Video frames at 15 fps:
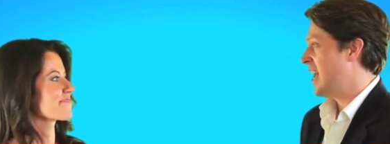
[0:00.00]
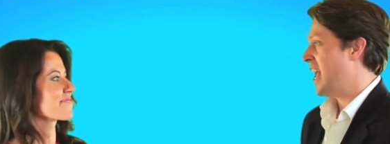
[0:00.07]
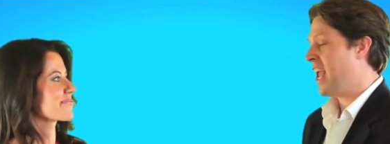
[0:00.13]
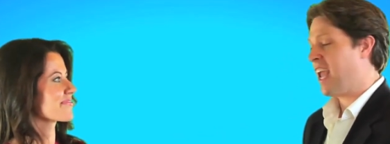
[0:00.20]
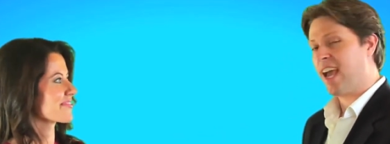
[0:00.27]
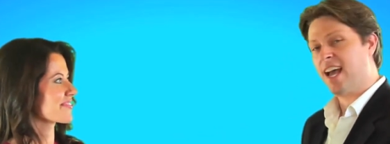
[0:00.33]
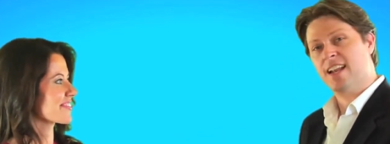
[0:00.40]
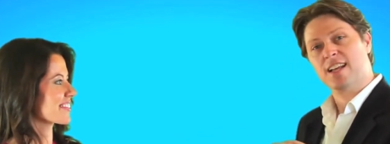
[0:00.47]

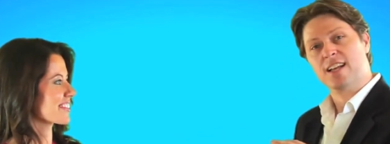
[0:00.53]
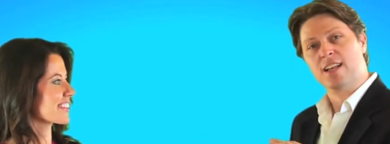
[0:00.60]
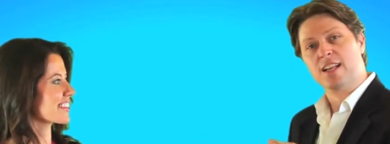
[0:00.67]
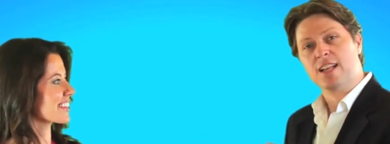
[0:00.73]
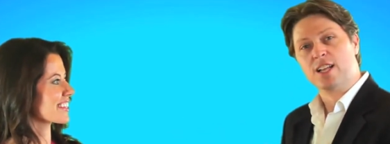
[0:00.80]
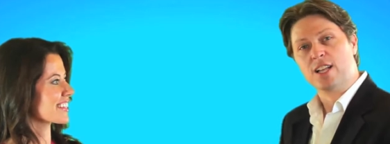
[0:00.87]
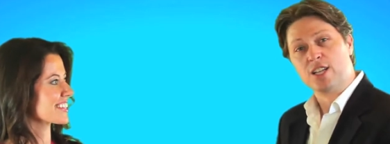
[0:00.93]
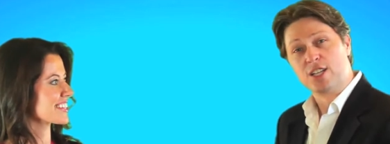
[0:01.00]
Speaker 1: and
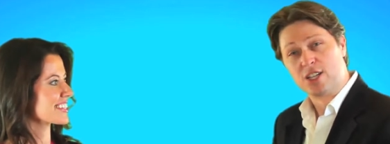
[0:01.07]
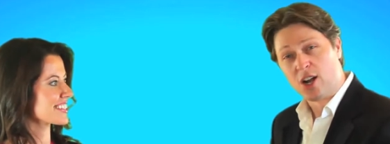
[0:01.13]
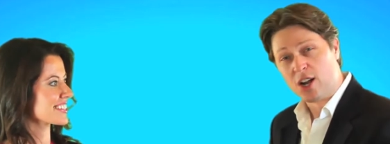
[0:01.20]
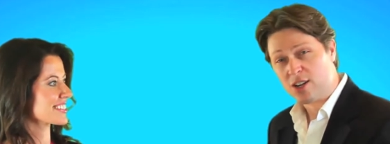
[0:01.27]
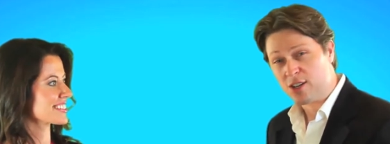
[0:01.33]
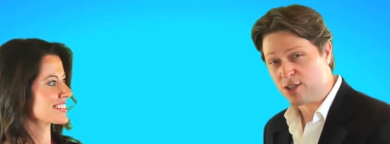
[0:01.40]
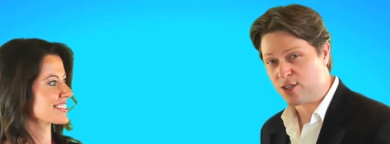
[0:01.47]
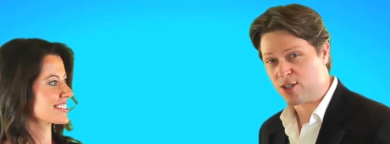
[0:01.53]

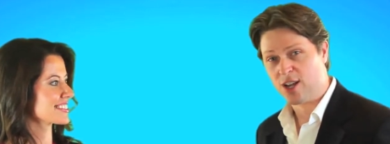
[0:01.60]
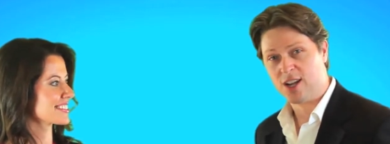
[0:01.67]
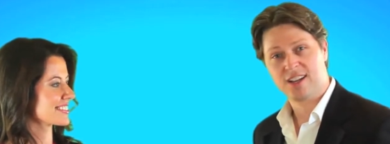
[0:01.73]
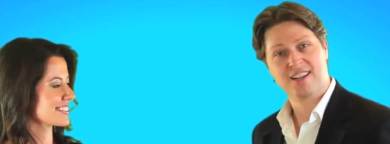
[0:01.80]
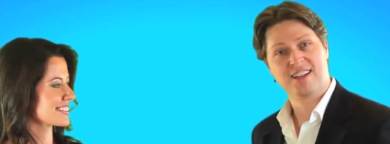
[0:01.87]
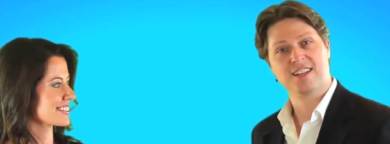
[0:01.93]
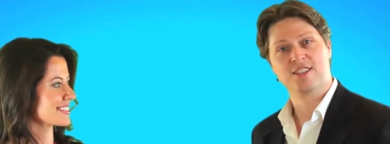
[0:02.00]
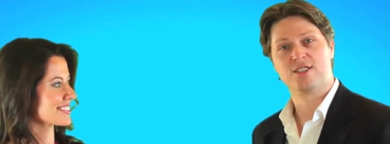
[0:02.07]
Dr.
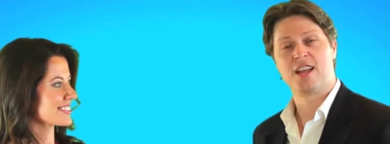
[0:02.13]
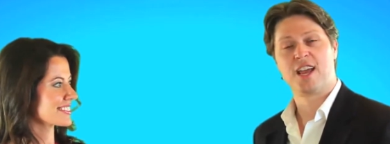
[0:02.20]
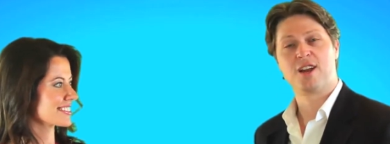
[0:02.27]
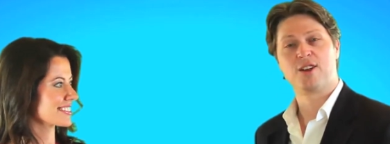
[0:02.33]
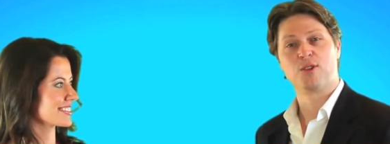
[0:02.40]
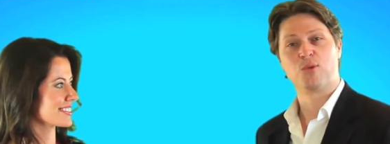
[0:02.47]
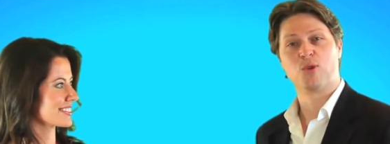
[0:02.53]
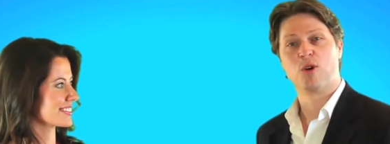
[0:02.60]
Sanda is
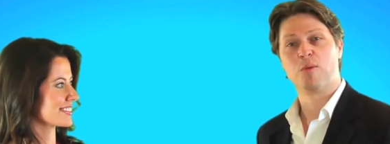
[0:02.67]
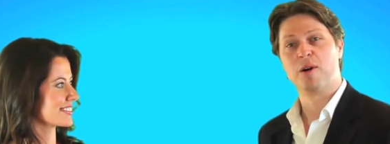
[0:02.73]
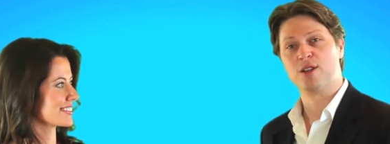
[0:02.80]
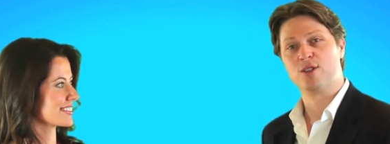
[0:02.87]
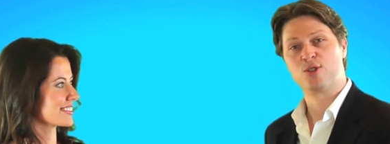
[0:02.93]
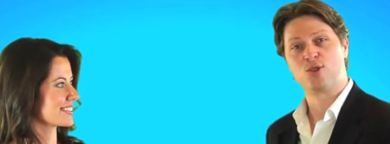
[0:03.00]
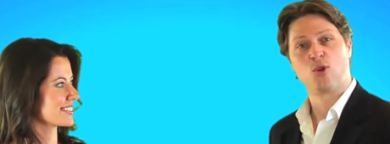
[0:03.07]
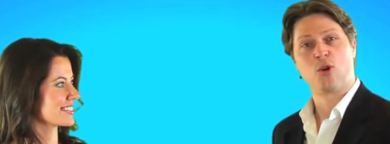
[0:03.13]
taking the world by
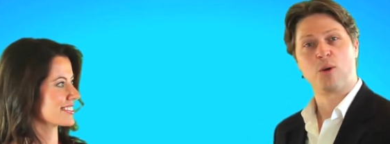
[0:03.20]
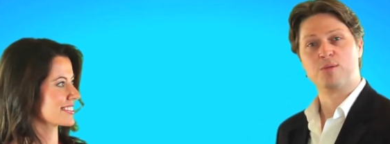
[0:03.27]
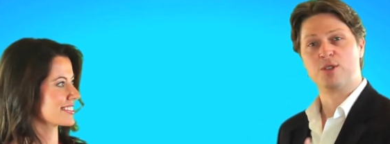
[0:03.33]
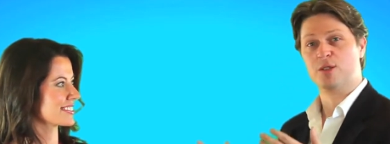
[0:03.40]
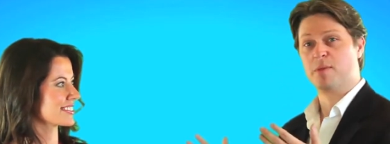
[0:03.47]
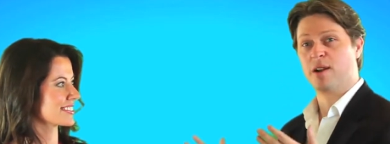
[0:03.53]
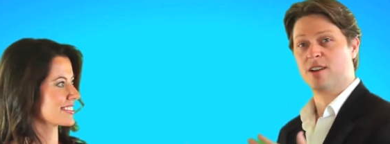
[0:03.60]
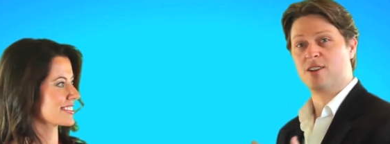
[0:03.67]
storm.
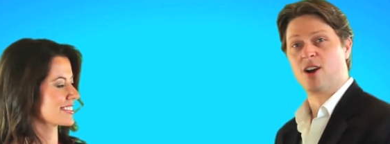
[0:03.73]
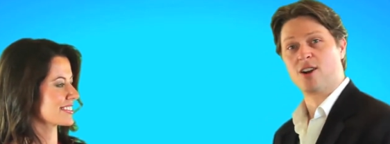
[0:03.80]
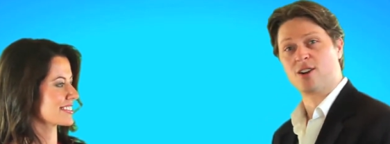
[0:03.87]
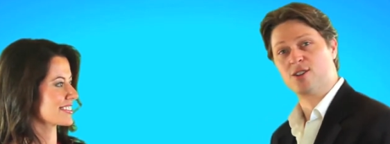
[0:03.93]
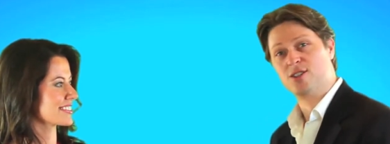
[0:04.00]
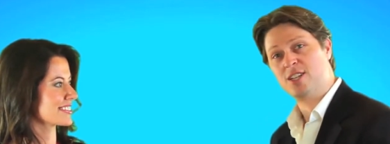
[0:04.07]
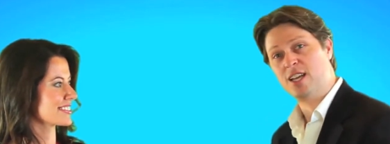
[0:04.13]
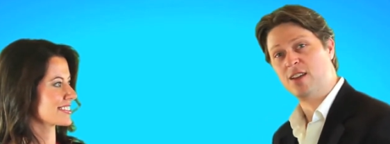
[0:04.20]
She's been on
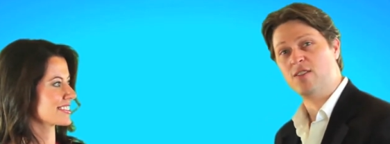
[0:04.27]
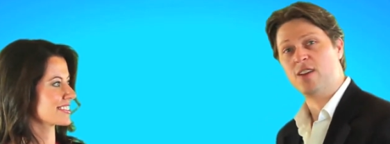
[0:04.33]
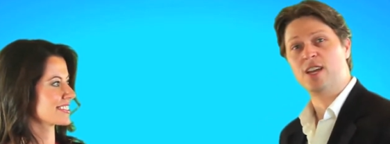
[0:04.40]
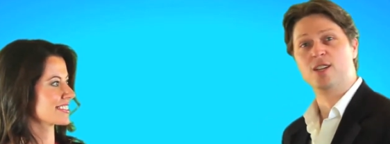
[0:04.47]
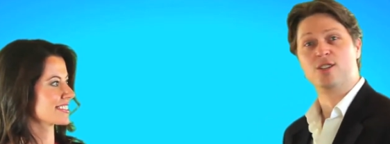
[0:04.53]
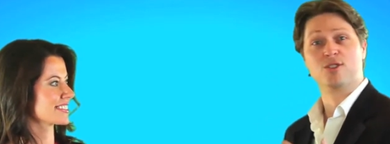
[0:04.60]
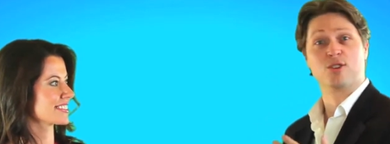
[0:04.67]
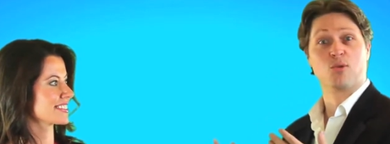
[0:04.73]
Doctors
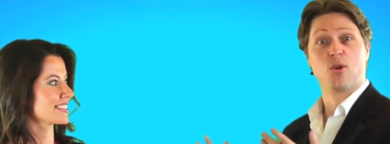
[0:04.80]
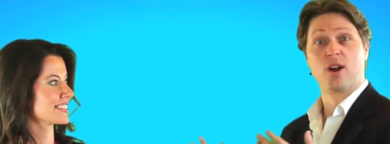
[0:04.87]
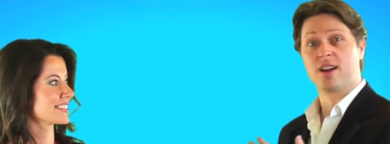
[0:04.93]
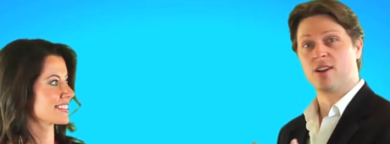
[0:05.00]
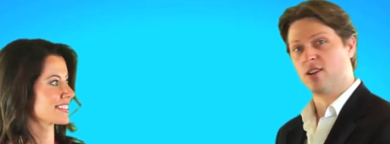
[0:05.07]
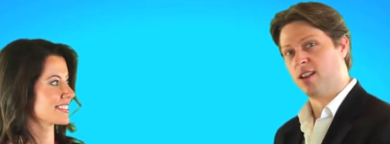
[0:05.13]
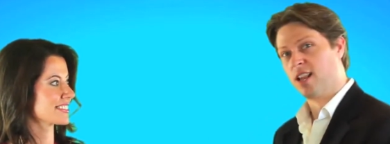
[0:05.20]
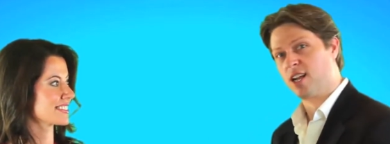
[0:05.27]
TV, she's a
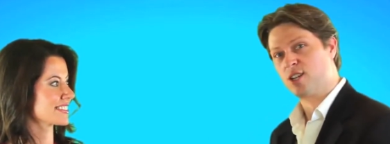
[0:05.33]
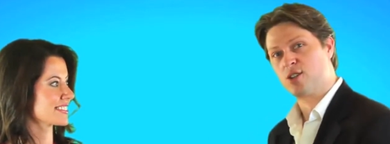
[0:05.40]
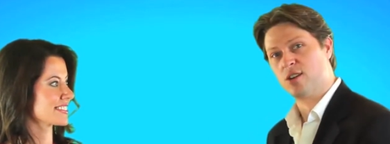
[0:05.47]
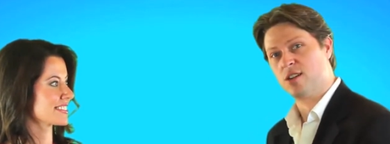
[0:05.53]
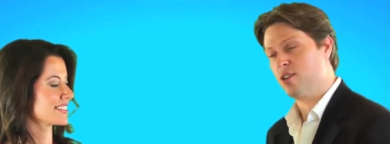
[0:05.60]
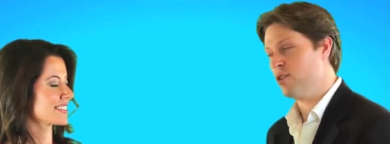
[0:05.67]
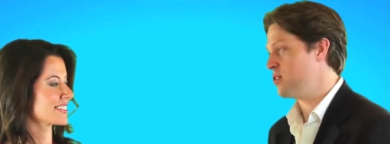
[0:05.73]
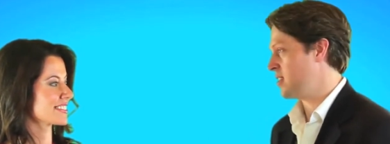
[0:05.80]
regular lecturer
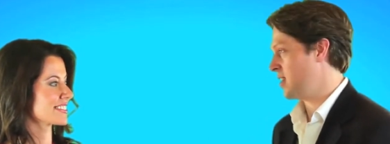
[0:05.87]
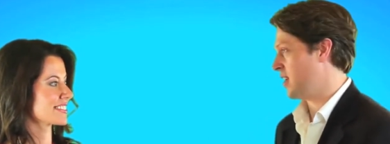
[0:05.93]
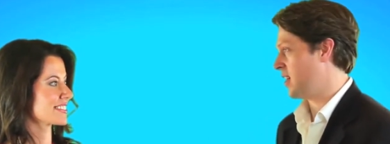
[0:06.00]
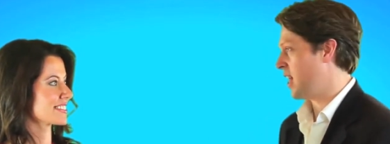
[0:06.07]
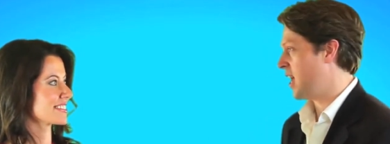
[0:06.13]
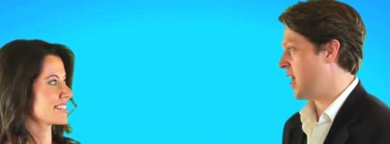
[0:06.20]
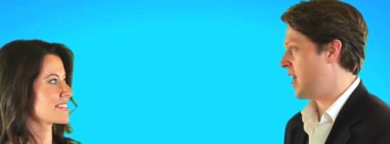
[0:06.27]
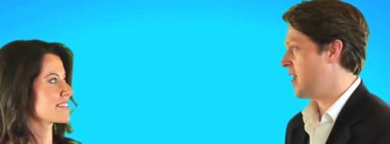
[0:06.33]
at
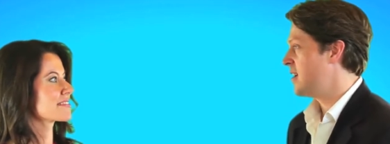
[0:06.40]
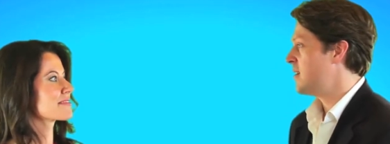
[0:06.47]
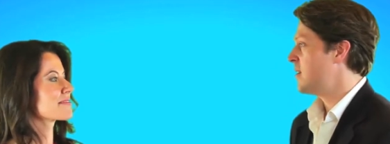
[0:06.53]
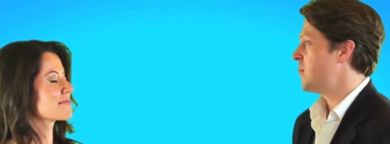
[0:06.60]
UCLA,